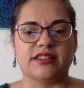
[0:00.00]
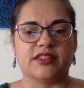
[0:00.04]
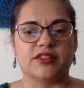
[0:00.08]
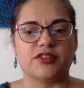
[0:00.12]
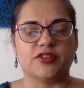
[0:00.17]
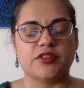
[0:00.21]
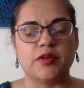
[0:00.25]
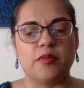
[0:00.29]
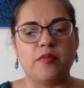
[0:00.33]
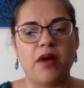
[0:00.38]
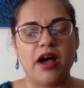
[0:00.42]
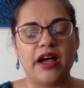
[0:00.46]
So
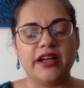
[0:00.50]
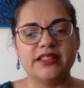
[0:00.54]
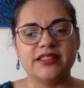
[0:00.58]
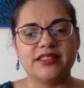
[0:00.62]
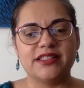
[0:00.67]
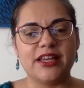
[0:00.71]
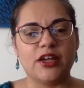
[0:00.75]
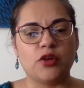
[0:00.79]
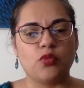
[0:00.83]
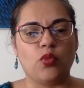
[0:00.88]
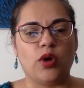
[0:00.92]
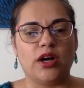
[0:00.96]
the
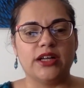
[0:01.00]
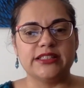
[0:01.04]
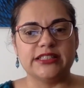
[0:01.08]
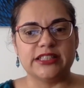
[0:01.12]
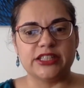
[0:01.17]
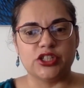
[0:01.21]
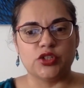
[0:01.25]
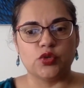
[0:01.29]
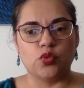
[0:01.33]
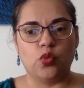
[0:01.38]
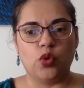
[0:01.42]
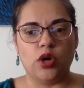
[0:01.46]
mindset one
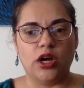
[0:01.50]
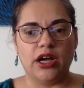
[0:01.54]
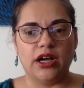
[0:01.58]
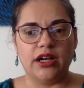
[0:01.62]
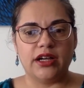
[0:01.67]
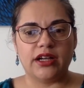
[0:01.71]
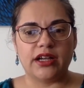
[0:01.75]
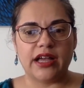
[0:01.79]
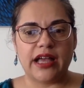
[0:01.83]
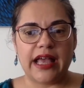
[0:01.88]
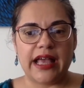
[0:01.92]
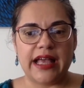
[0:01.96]
didn't work
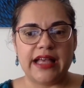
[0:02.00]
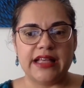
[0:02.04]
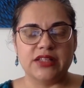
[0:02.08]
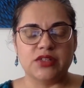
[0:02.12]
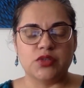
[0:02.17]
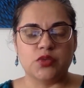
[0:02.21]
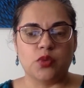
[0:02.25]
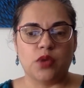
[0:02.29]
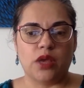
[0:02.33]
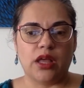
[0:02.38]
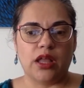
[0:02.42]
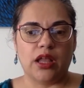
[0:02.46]
as
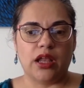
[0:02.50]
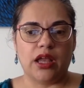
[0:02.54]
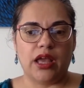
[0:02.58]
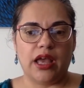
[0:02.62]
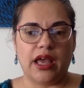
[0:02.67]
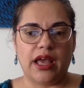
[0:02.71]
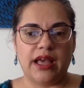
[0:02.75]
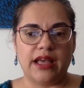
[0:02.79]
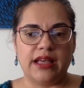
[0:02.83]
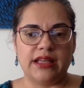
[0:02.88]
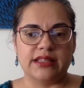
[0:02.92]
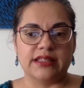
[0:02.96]
well
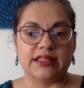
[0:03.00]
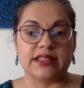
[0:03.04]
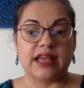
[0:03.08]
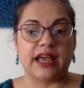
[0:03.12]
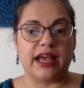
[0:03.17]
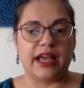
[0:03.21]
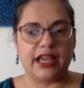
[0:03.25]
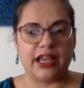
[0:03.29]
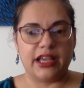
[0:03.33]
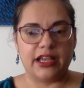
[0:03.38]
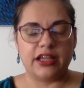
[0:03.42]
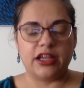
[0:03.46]
as
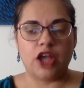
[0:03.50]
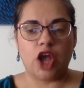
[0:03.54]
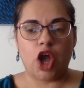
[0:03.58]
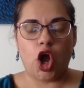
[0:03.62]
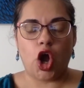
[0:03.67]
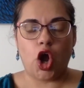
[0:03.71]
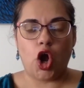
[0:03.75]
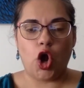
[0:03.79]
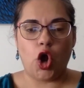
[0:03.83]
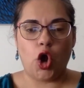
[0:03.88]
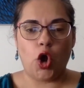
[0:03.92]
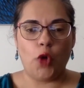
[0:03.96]
I
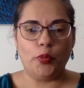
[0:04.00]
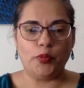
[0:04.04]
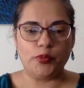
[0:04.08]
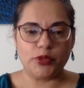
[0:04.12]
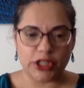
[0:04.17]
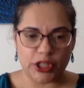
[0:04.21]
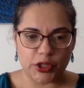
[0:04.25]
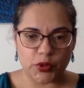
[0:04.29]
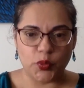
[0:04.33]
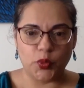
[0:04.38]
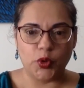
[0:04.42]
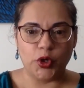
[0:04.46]
hoped
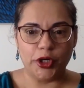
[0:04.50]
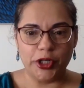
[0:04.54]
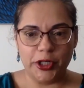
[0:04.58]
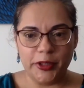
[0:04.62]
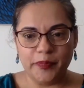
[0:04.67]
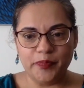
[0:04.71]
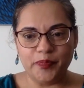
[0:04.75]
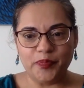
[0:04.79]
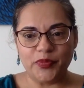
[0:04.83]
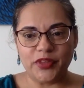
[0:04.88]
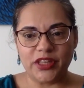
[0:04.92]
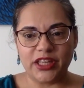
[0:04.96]
it would,
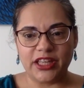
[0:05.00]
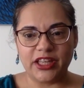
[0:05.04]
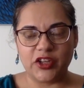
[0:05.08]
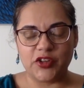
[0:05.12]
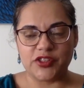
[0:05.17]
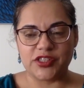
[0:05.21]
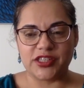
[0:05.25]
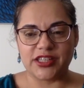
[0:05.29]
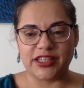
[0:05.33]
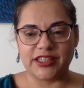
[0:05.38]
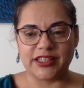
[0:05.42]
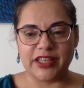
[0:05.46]

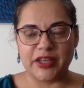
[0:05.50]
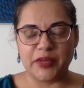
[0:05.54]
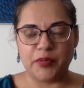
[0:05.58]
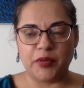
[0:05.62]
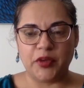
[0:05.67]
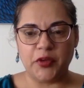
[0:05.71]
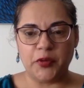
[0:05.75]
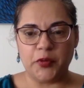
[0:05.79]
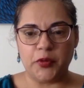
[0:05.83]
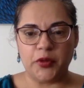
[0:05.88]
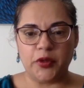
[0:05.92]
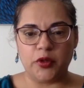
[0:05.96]
because I think
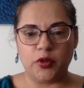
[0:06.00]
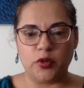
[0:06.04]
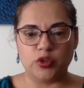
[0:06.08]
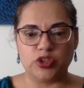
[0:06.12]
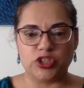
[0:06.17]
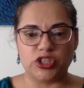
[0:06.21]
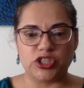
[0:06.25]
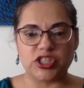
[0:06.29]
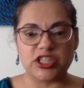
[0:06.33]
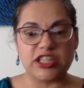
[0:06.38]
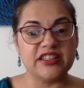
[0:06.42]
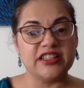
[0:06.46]
people
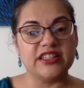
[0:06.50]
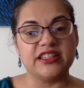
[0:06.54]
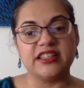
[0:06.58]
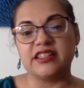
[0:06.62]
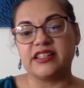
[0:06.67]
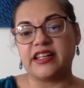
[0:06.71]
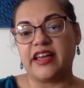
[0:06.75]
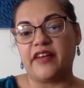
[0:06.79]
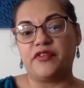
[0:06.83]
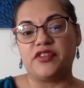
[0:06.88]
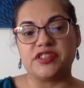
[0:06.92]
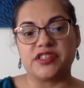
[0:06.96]
just either didn't
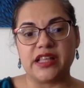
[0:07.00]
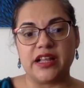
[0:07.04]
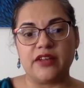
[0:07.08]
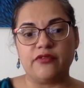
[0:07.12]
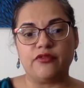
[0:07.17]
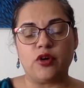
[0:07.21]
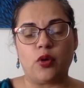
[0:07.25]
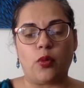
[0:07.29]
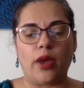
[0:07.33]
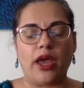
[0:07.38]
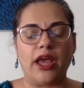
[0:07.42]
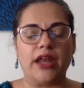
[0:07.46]
have the self
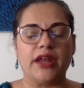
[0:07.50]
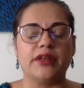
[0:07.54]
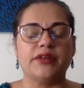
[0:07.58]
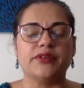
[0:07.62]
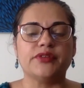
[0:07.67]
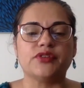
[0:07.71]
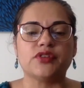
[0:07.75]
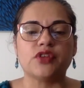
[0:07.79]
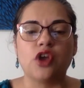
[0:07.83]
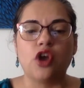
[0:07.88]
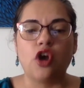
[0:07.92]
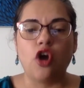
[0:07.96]

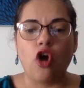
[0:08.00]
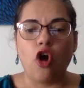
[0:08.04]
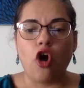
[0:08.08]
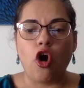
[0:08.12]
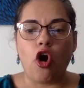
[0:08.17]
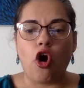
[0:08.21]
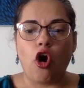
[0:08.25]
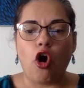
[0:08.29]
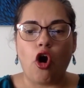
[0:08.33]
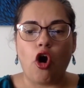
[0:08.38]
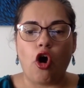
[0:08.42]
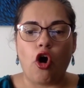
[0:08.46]
awareness
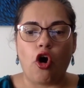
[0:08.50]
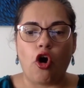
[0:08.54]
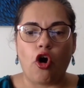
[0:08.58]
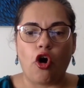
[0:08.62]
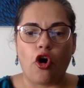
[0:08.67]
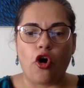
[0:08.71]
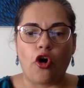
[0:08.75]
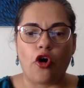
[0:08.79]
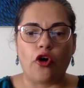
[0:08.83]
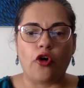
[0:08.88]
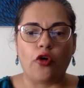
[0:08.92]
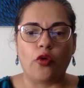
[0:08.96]

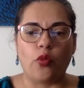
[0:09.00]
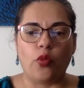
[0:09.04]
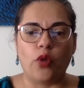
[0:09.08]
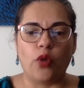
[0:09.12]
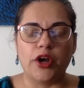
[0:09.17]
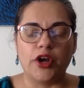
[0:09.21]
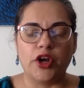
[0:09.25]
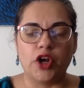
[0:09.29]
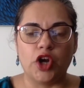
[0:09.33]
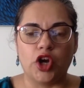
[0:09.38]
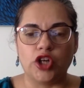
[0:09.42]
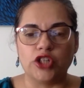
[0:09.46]
or were
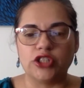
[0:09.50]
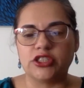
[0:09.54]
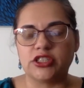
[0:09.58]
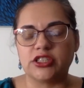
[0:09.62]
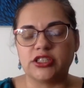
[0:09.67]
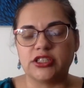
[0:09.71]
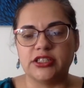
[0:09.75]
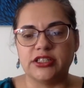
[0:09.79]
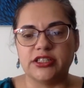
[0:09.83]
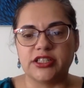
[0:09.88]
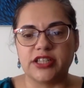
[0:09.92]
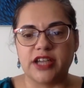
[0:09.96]
not
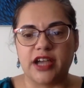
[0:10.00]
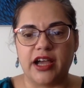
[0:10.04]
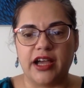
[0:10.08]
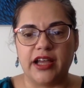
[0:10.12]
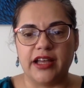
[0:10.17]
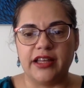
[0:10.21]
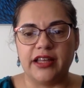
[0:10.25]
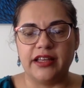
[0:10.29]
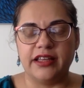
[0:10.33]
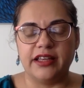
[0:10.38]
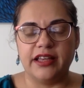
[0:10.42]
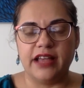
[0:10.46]

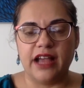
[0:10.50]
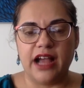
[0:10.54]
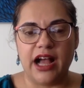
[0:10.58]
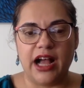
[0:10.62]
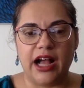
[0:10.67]
entirely